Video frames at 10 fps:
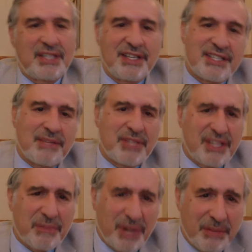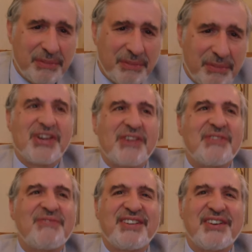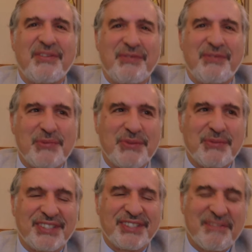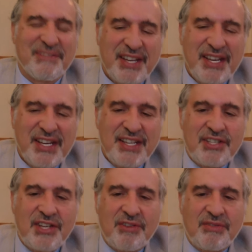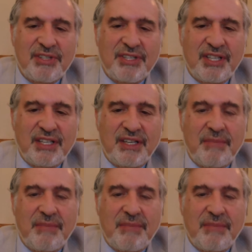tell you something you probably don't know. A few people know. So the